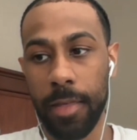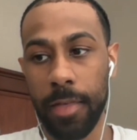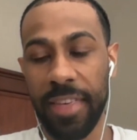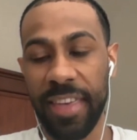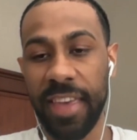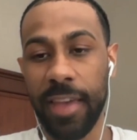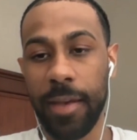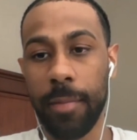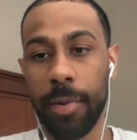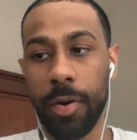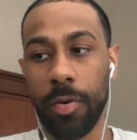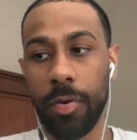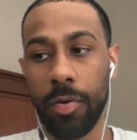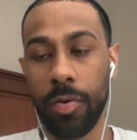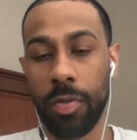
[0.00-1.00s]
thinking
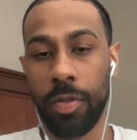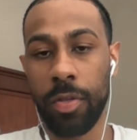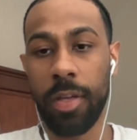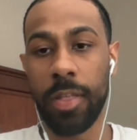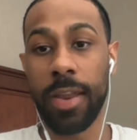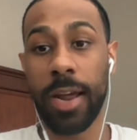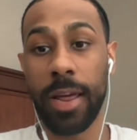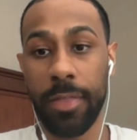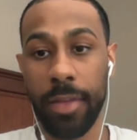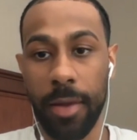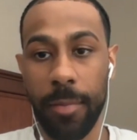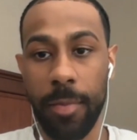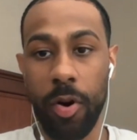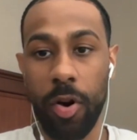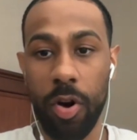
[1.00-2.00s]
about the thing that I think
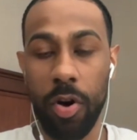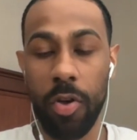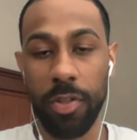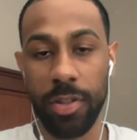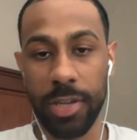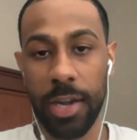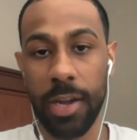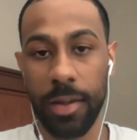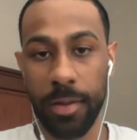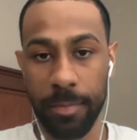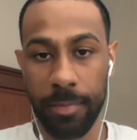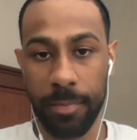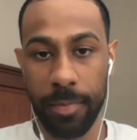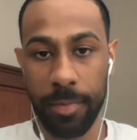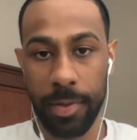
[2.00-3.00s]
about all the time,
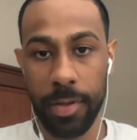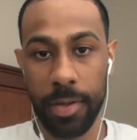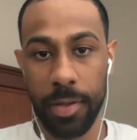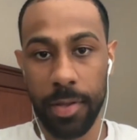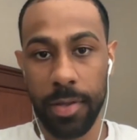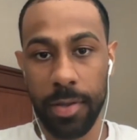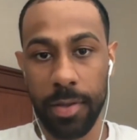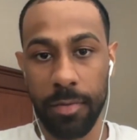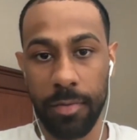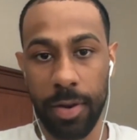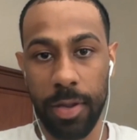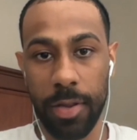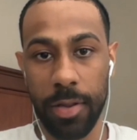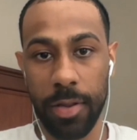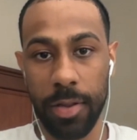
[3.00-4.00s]

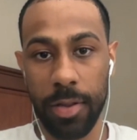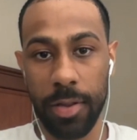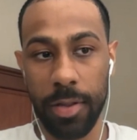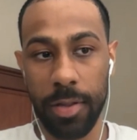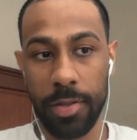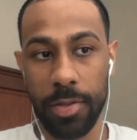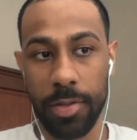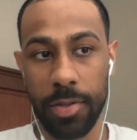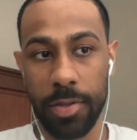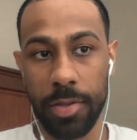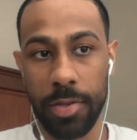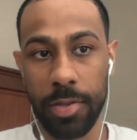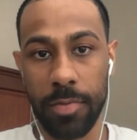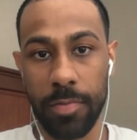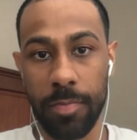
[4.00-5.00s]
right?
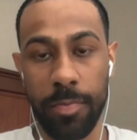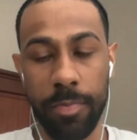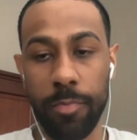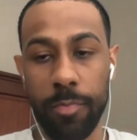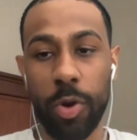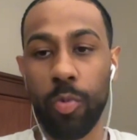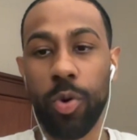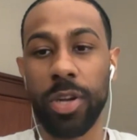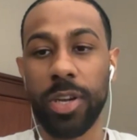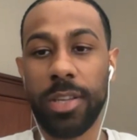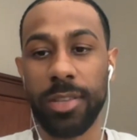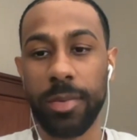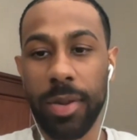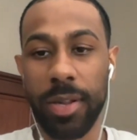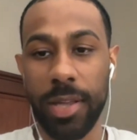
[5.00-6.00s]
What can
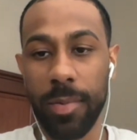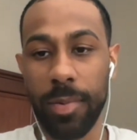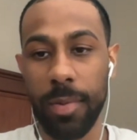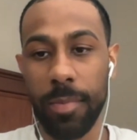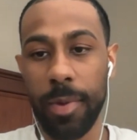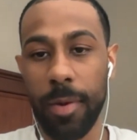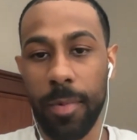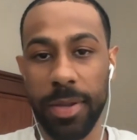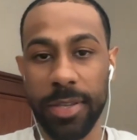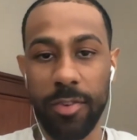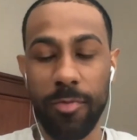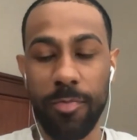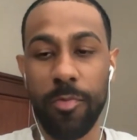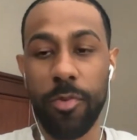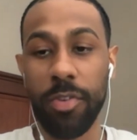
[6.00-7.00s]
somebody tell me about
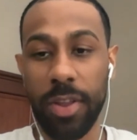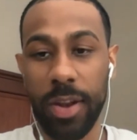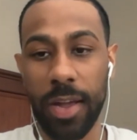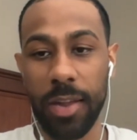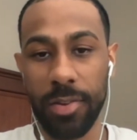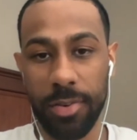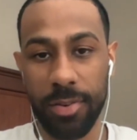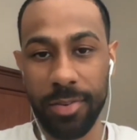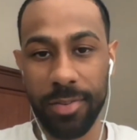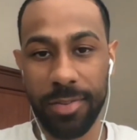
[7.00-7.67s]
myself more than I know,